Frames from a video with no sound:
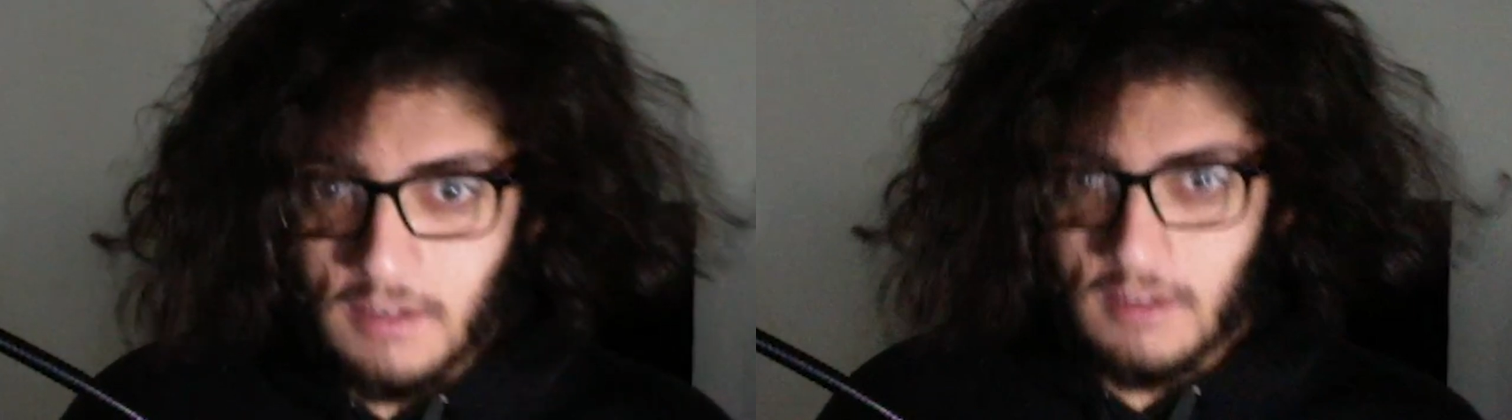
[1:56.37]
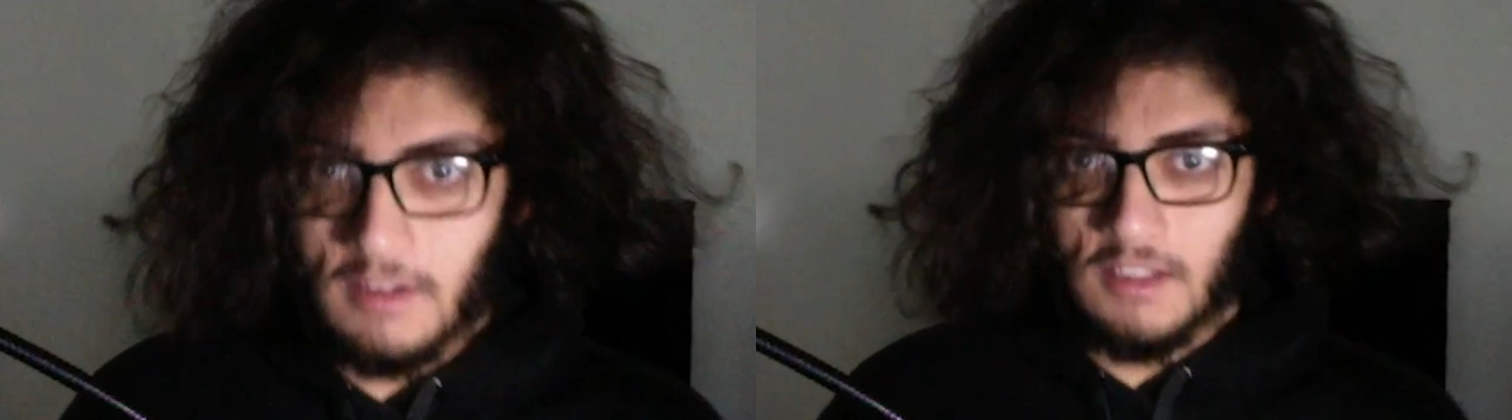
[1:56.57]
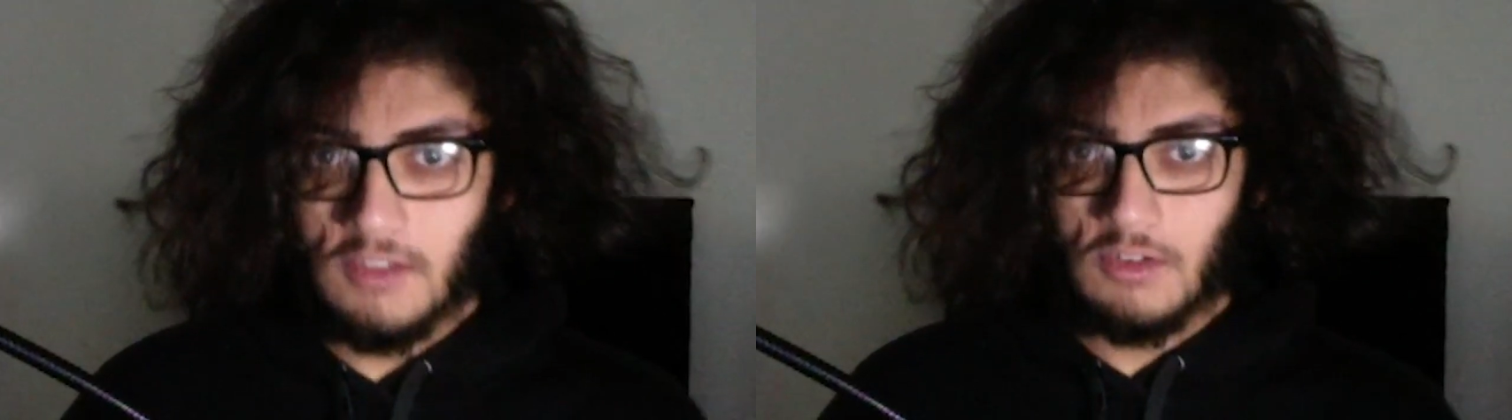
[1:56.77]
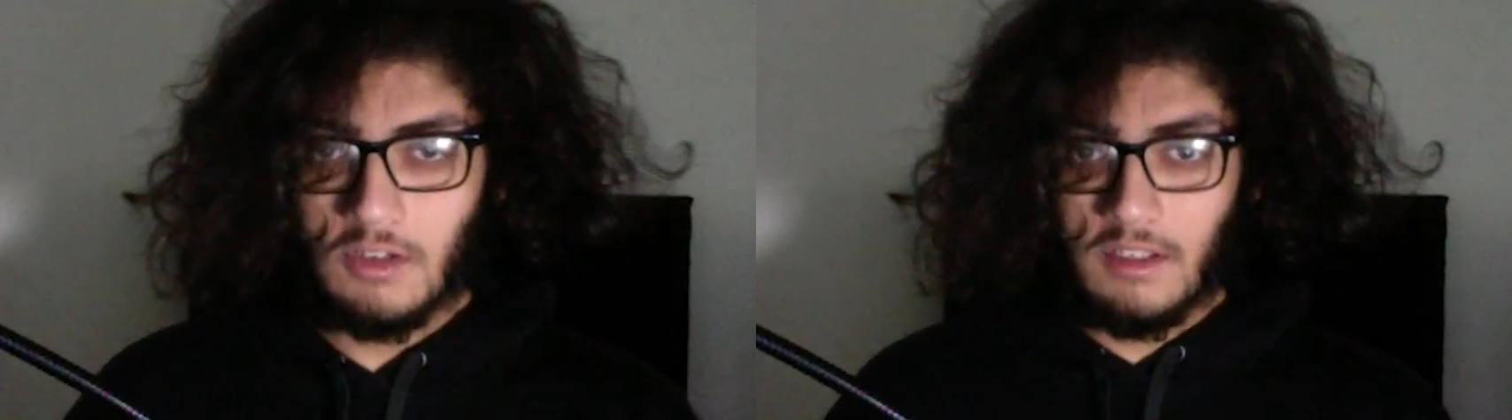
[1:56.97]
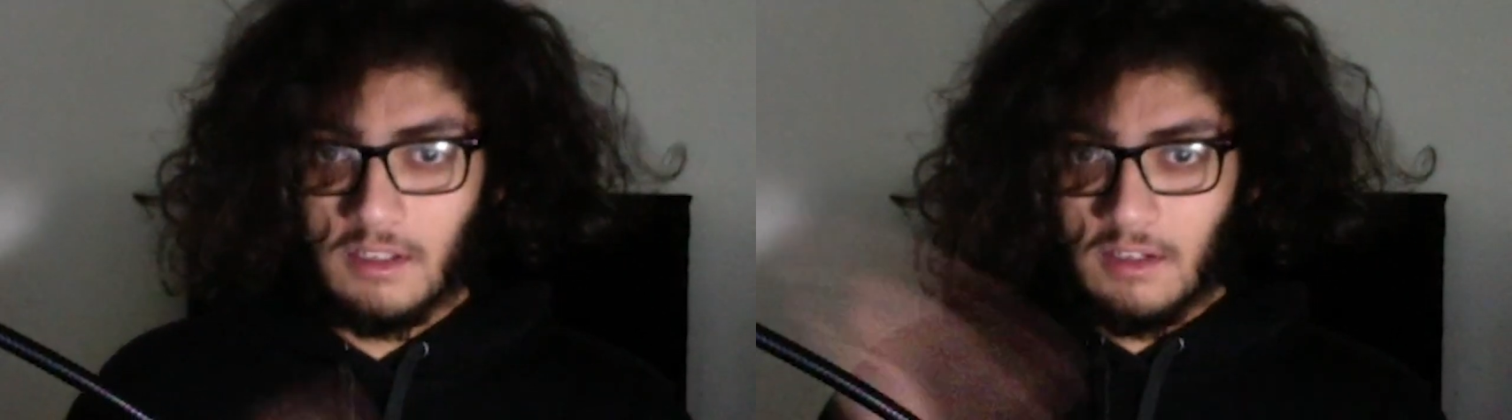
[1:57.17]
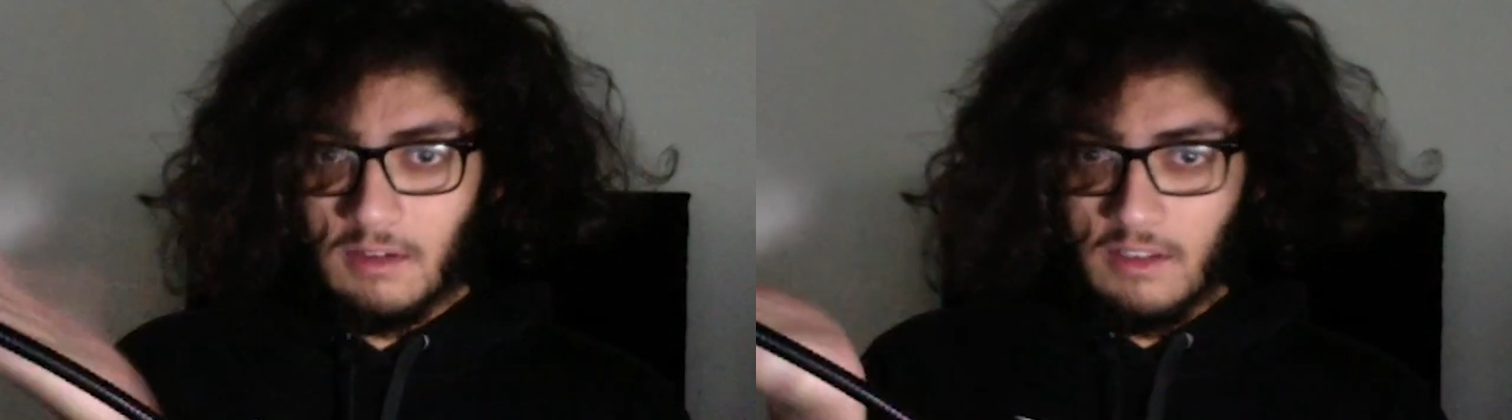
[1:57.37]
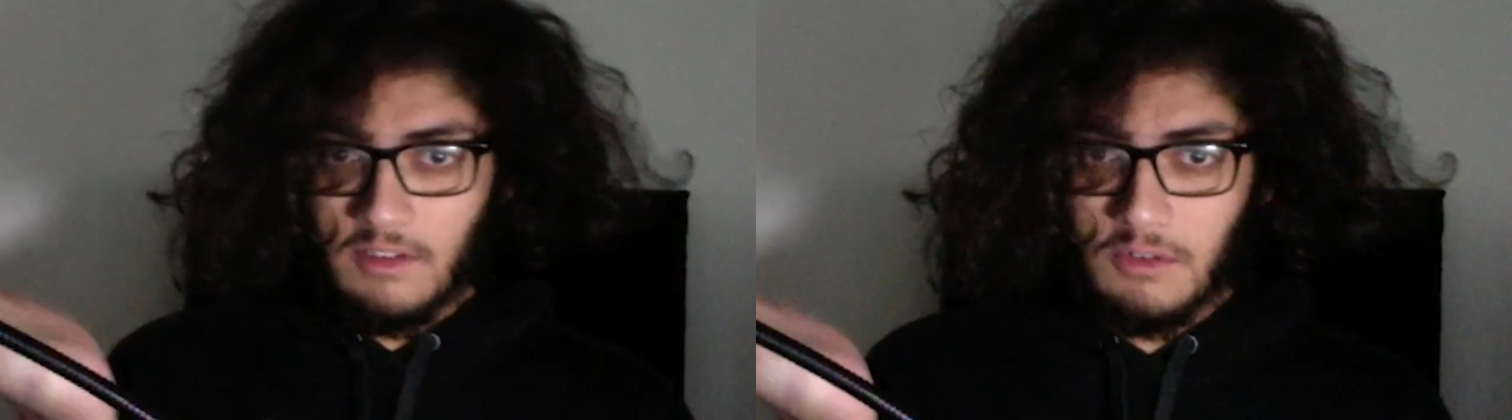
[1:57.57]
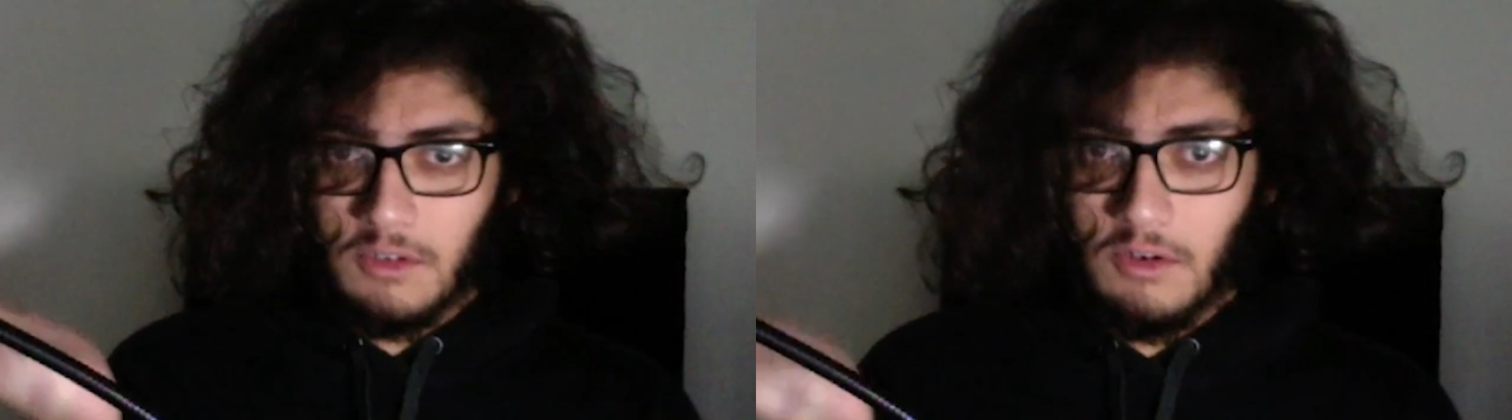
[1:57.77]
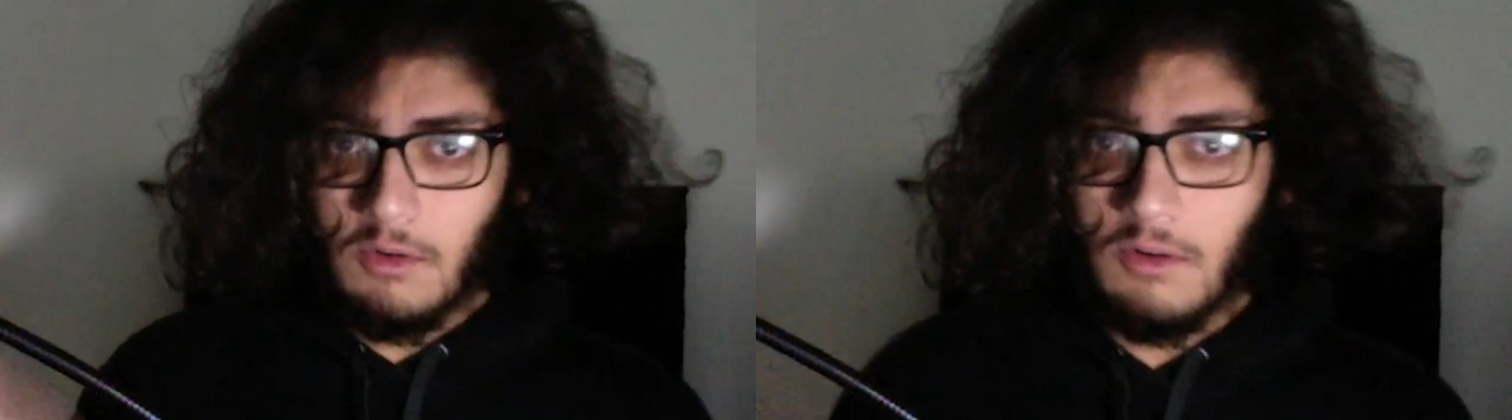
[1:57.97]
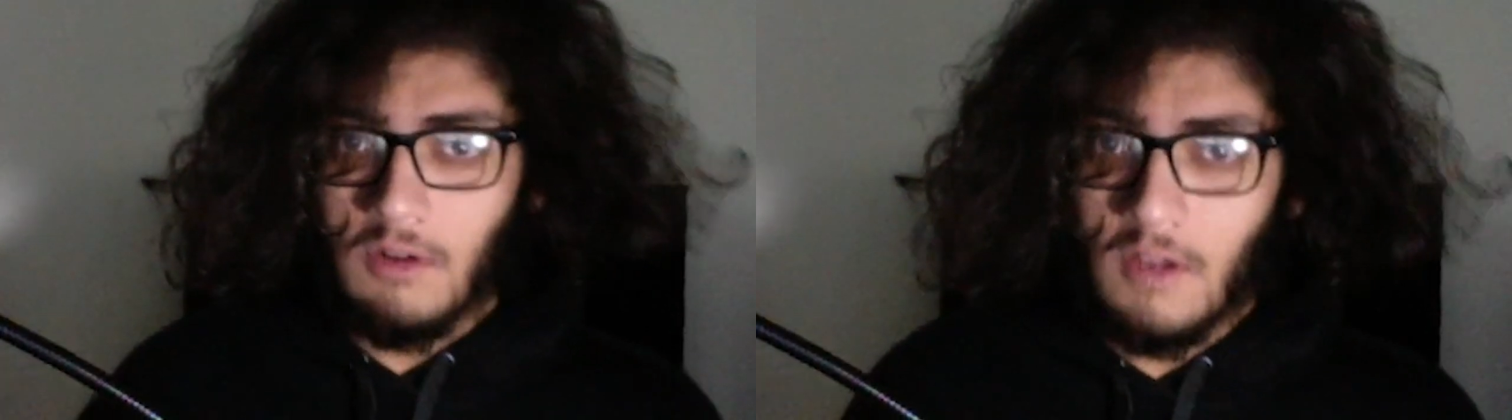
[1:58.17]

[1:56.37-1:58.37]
here you go.